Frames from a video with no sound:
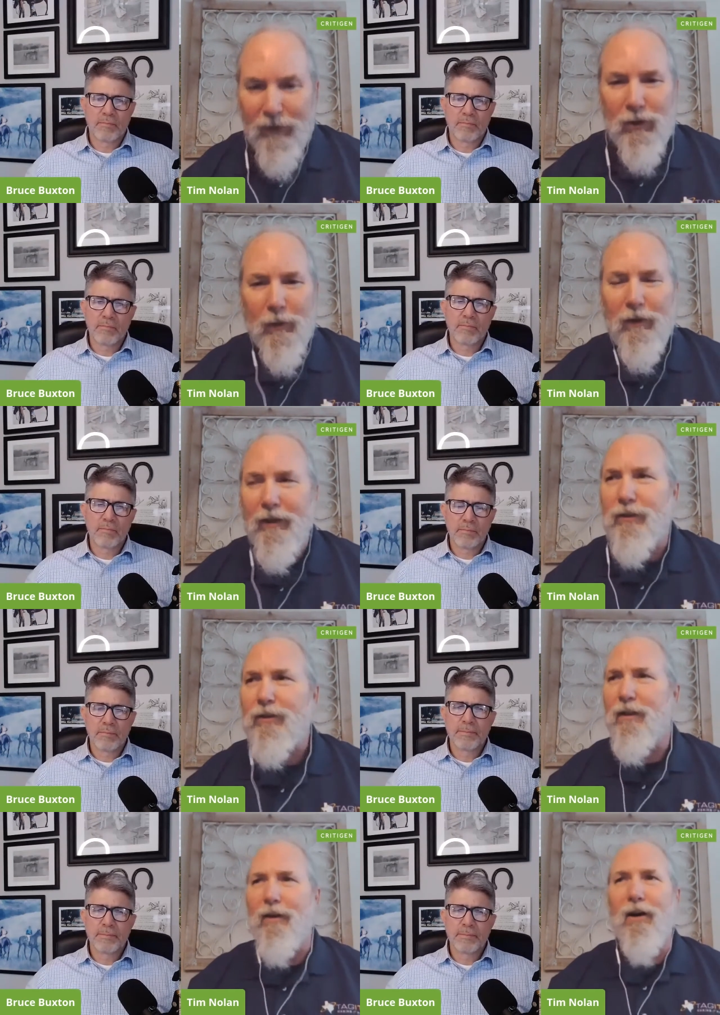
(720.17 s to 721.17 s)
Speaker 1: full
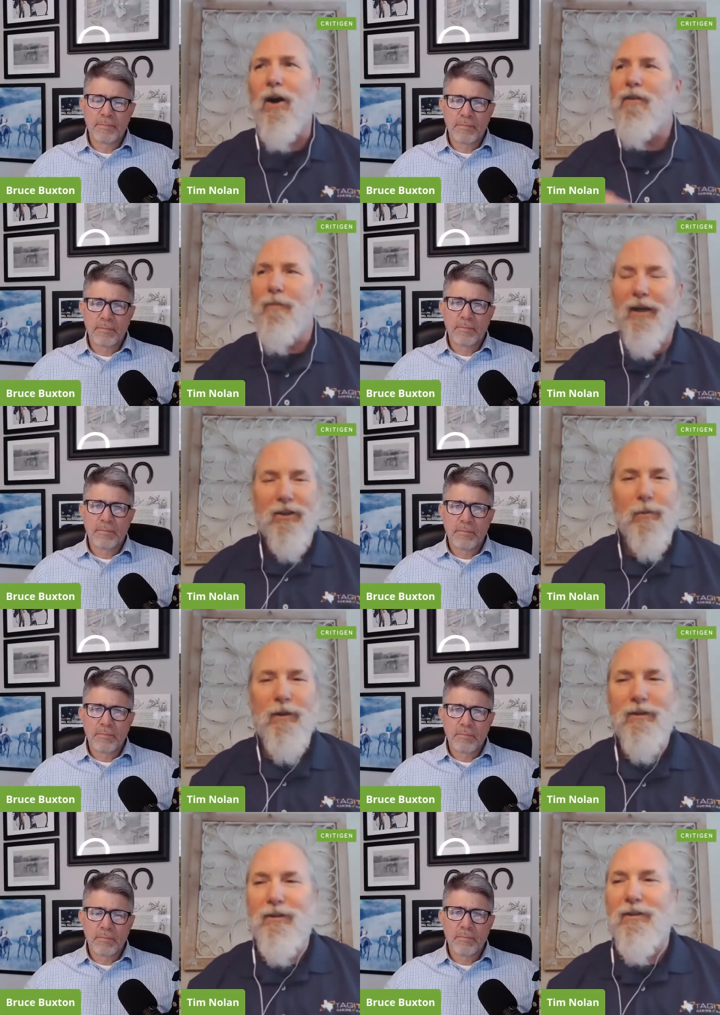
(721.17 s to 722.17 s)
experience, all of my
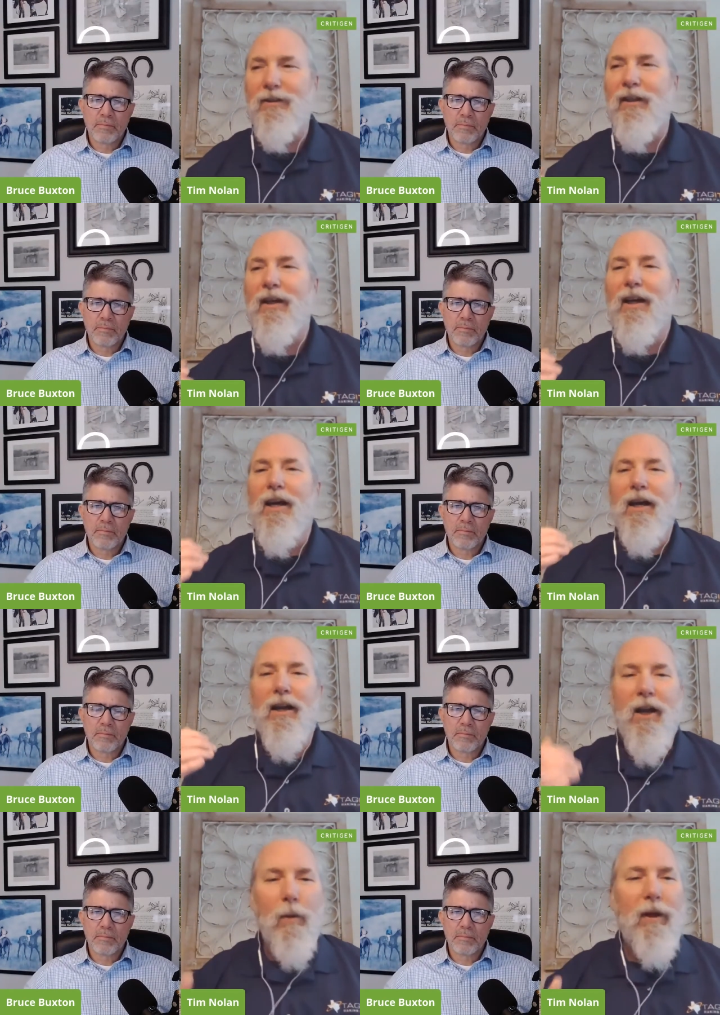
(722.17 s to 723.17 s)
experiences.
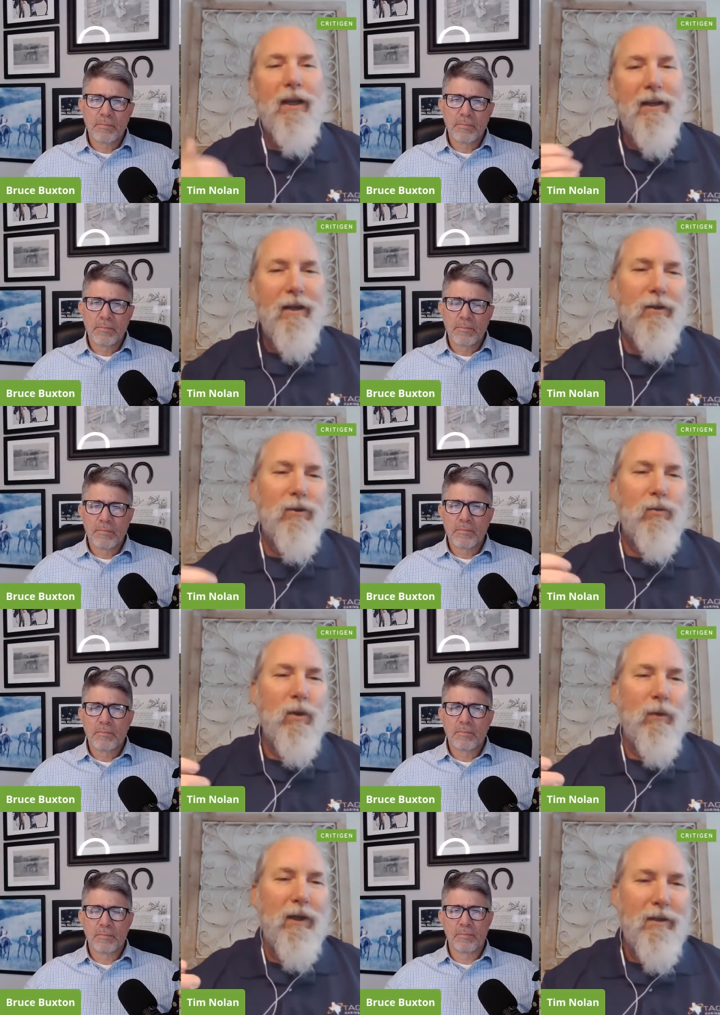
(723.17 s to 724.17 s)
Nobody knows
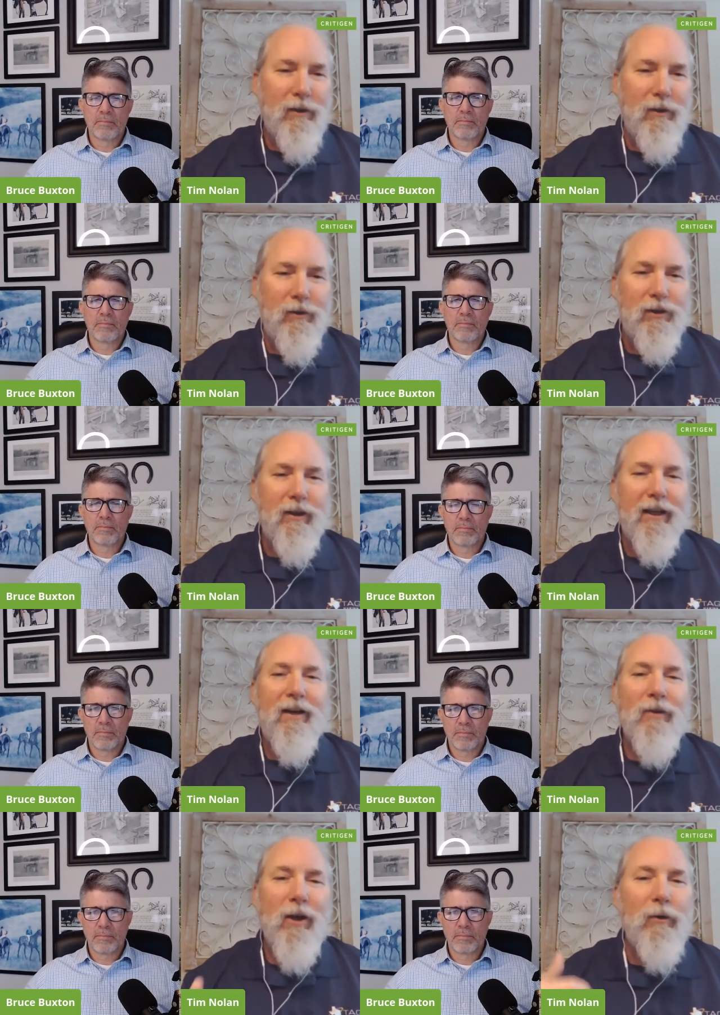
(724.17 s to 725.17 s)
what we do, so they
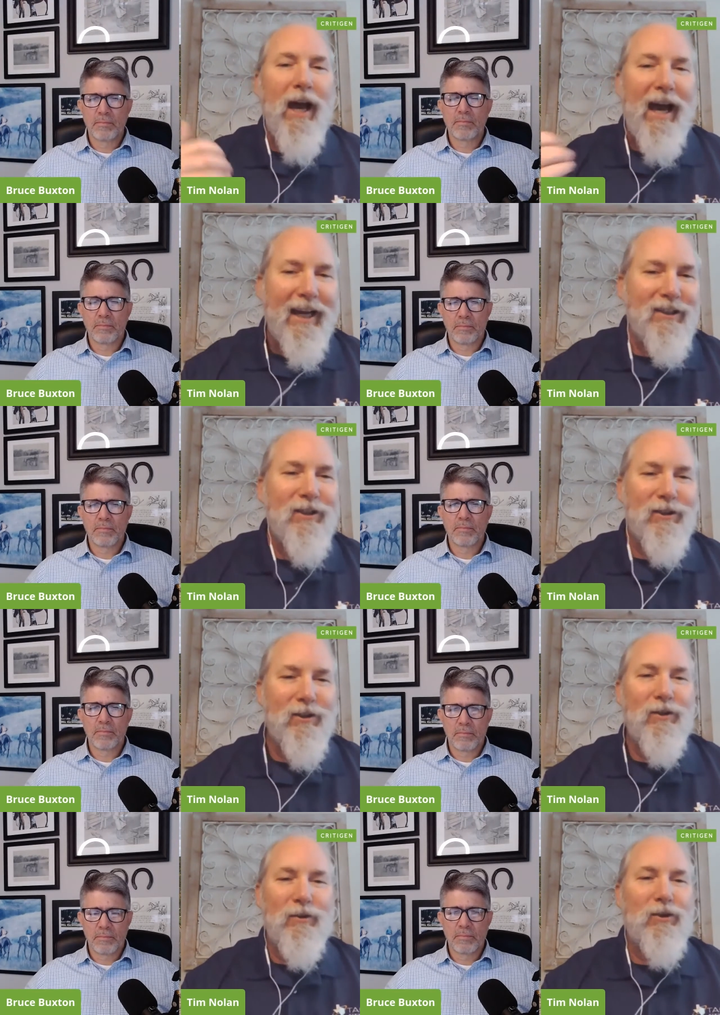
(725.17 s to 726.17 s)
don't know to ask
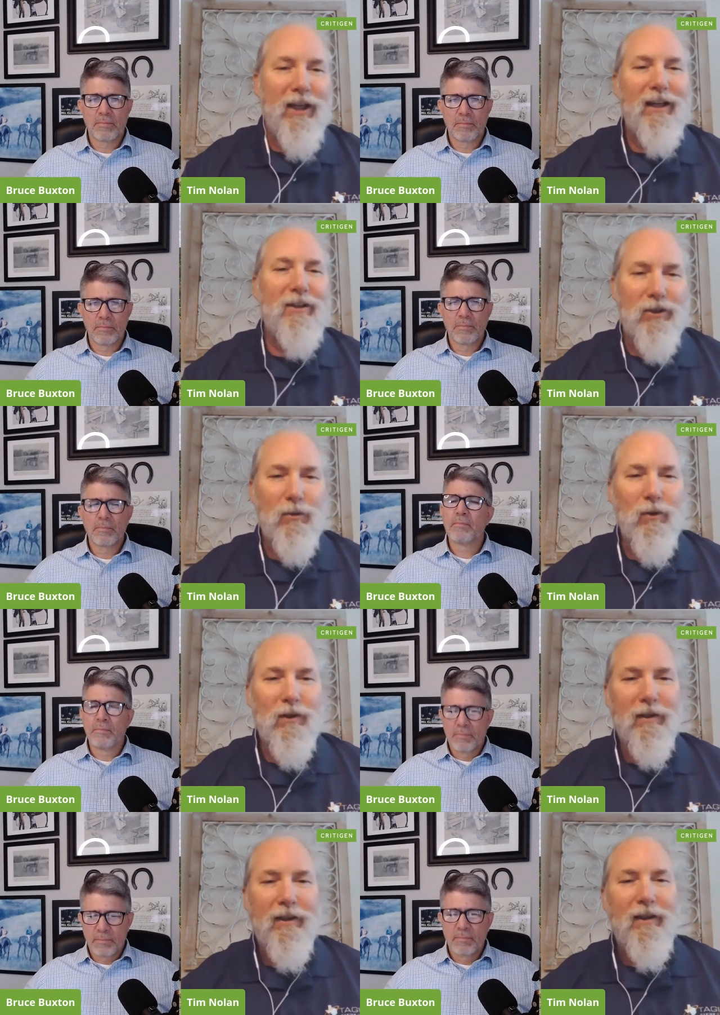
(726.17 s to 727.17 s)
us to do challenging
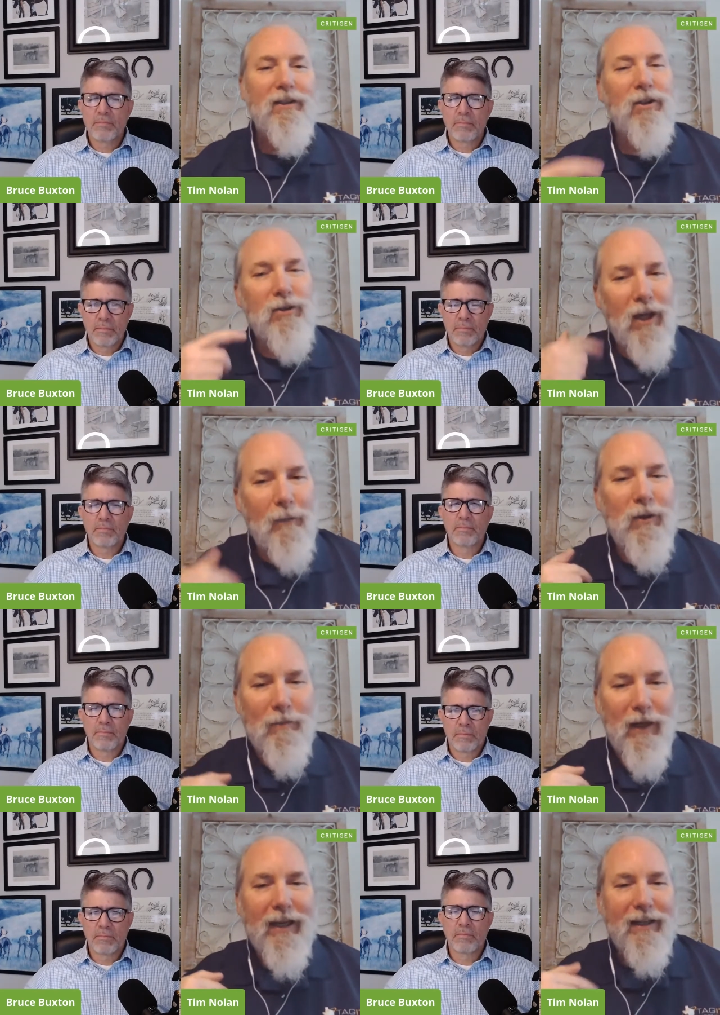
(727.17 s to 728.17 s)
work. So it's up
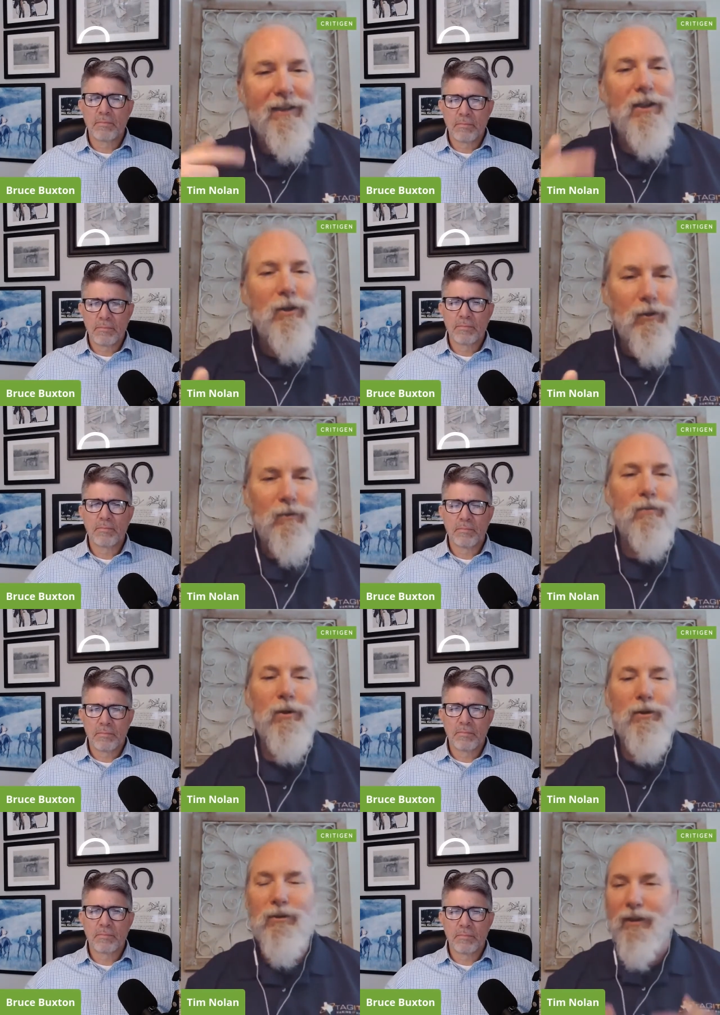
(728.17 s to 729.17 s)
to me and you,
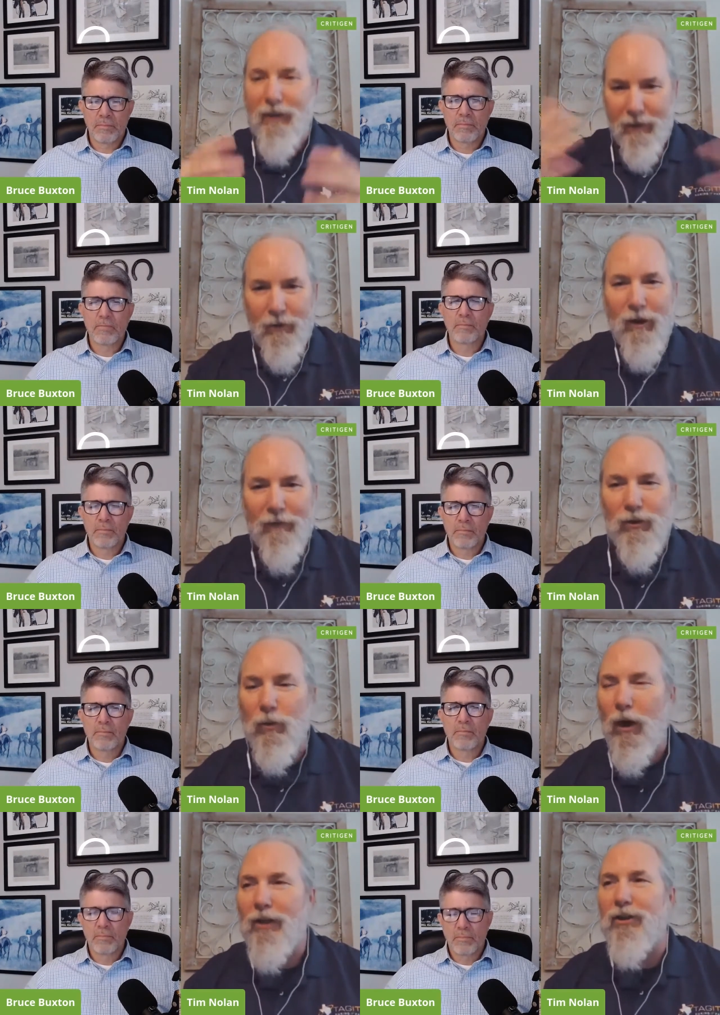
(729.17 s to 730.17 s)
Bruce, and, and
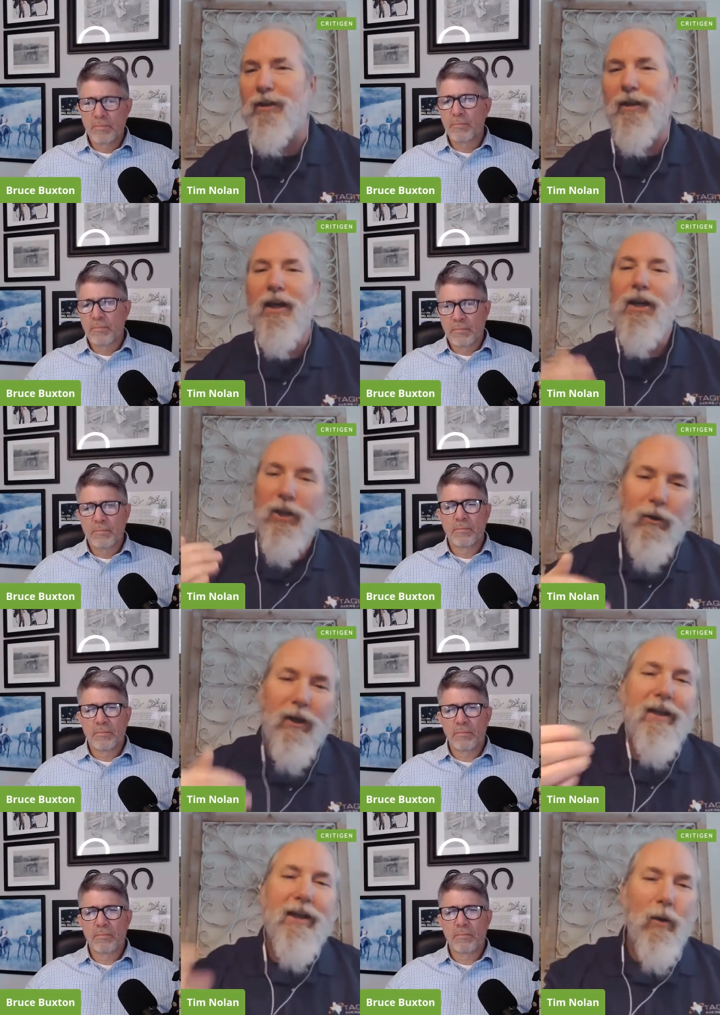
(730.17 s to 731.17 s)
whoever's watching. You
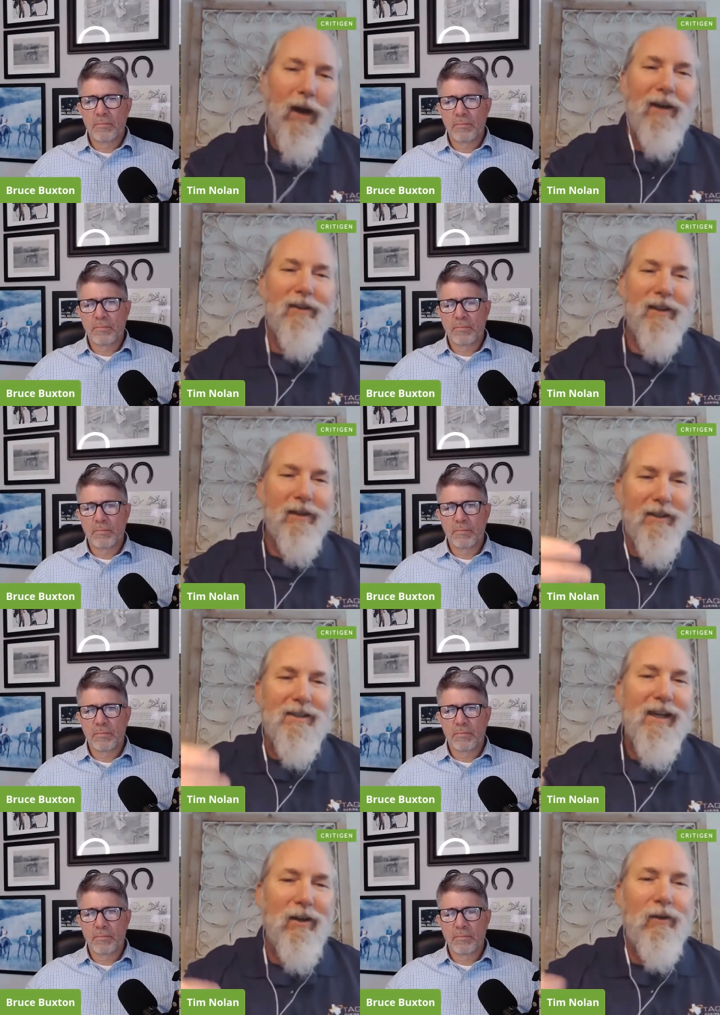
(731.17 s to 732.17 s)
need to go out there
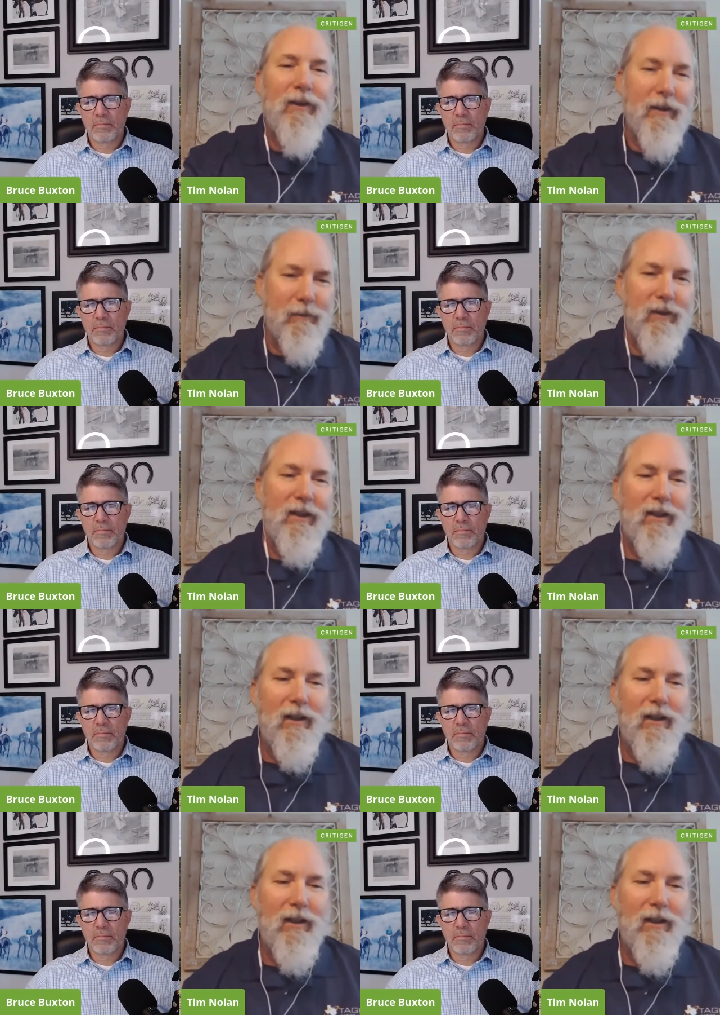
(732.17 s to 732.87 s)
and tell them